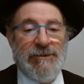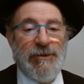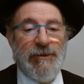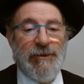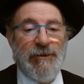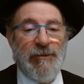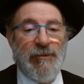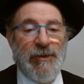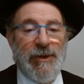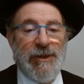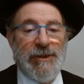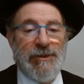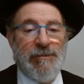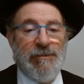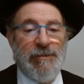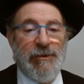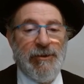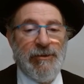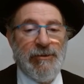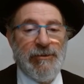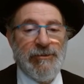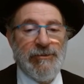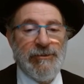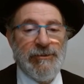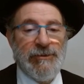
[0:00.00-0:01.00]
the white
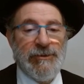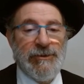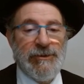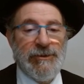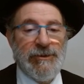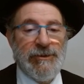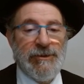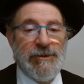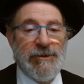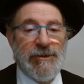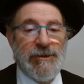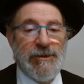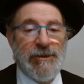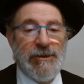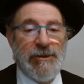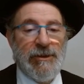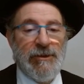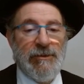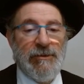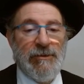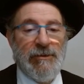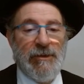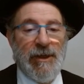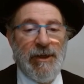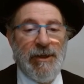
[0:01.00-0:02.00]
pawns
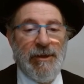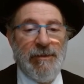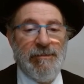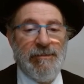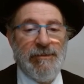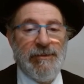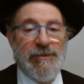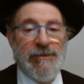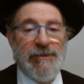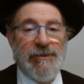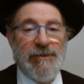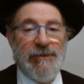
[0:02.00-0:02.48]
go up,